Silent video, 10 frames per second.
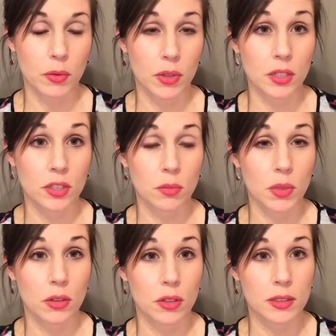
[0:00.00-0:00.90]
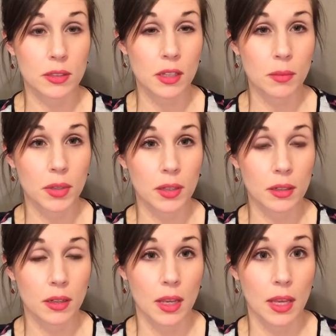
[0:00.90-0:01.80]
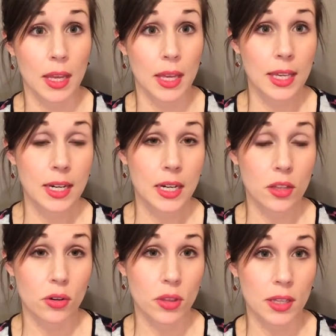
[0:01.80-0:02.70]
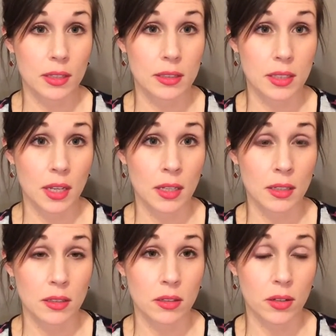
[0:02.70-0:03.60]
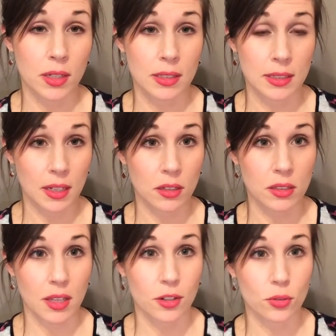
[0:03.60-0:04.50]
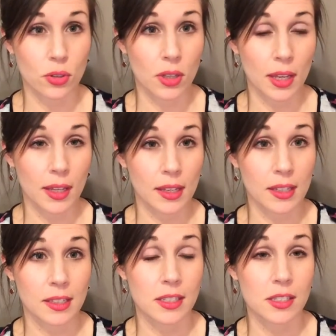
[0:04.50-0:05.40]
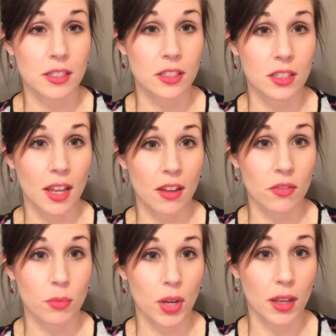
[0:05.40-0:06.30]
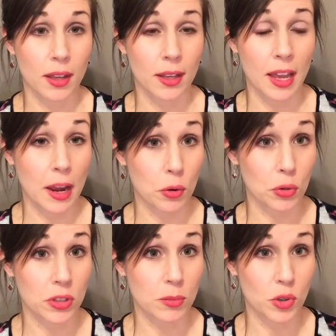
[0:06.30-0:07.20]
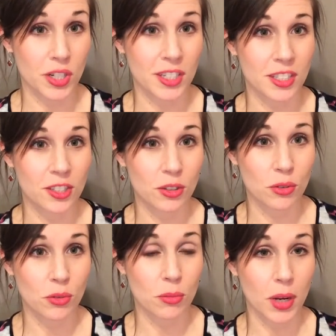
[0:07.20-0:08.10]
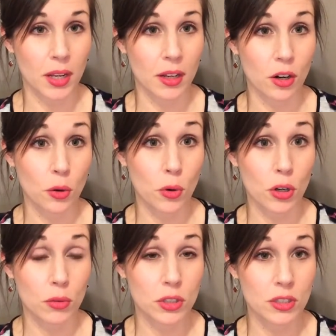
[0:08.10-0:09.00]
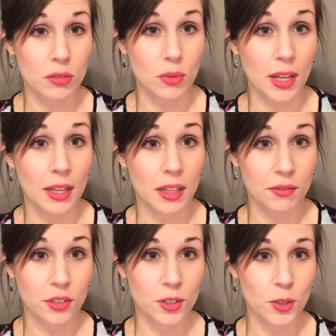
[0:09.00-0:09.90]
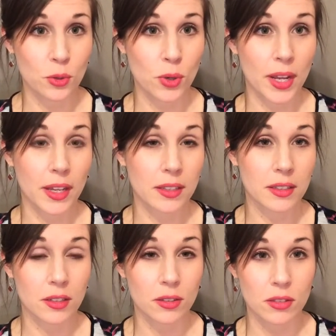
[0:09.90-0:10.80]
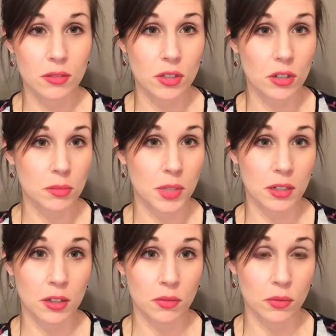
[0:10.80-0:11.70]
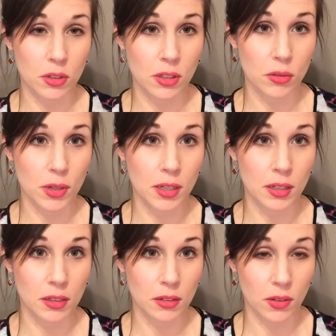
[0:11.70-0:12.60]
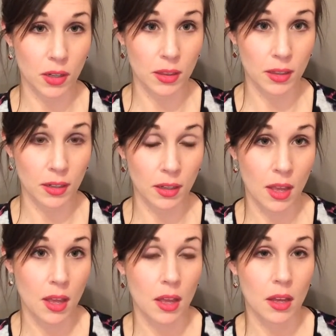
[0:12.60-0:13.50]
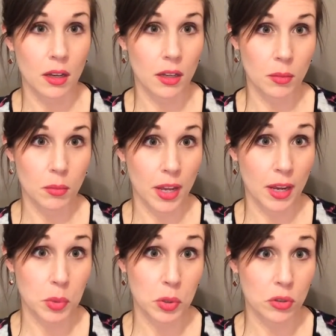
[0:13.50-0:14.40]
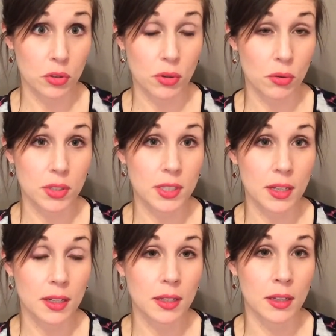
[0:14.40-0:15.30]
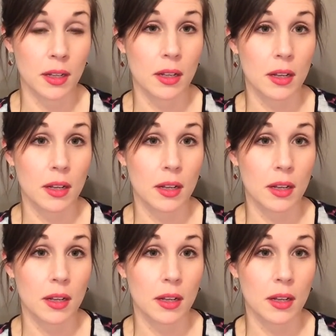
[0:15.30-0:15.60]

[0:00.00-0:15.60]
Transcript: when I should be going to sleep and getting other things done so I can stay on schedule and have my hour in the morning to do my artwork, which is what I love to do, and it also starts my day off really great, and I find that I'm happier throughout the day